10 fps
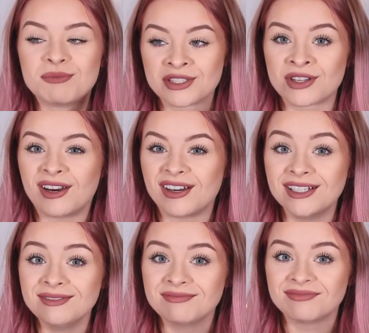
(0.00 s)

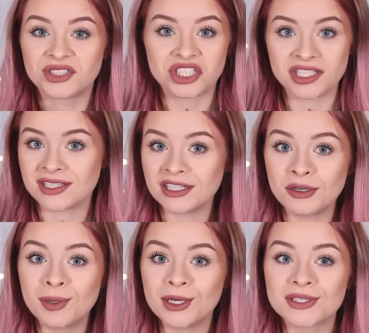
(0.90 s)
mascara, which isn't going
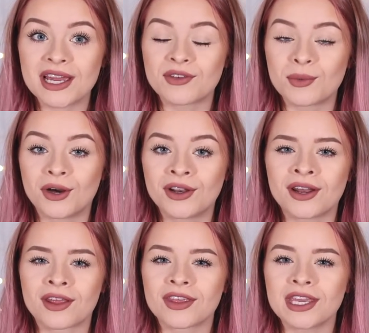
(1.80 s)
to appeal to everyone.
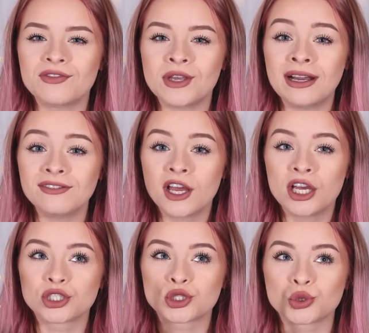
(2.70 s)
And I think if you have
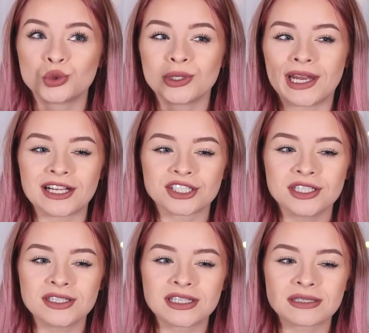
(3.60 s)
short
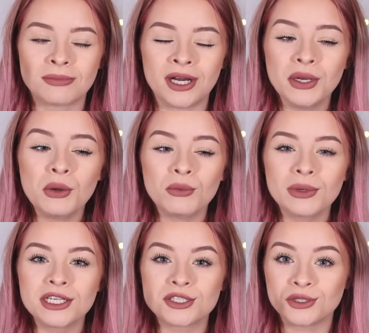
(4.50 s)
lashes, this might not
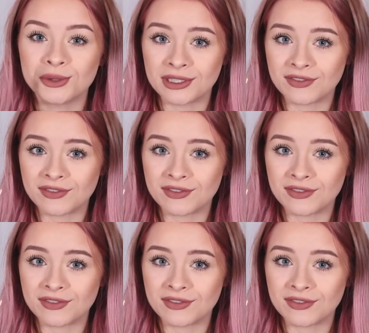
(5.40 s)
really do you any